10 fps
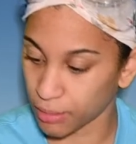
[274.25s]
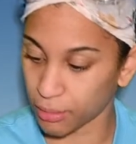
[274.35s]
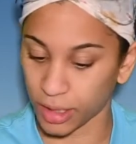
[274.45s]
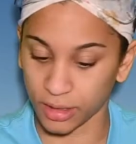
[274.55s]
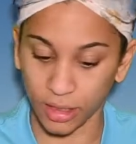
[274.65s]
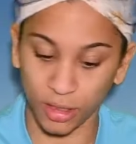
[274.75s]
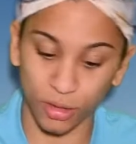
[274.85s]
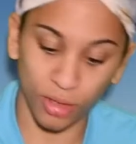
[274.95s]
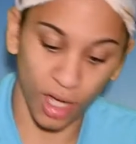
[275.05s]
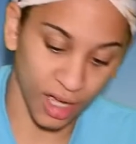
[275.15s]
But
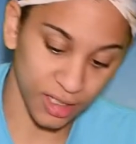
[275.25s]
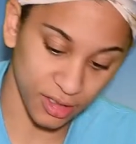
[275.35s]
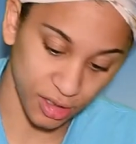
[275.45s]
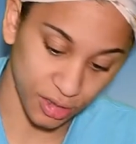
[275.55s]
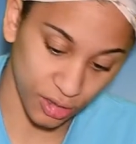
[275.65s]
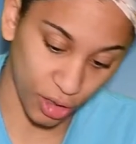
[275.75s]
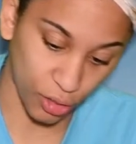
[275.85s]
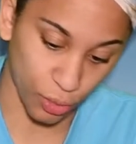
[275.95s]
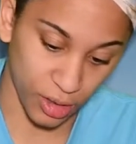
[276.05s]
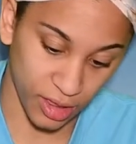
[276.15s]
you guys can
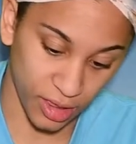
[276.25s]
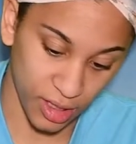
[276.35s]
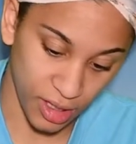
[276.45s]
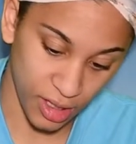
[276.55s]
start with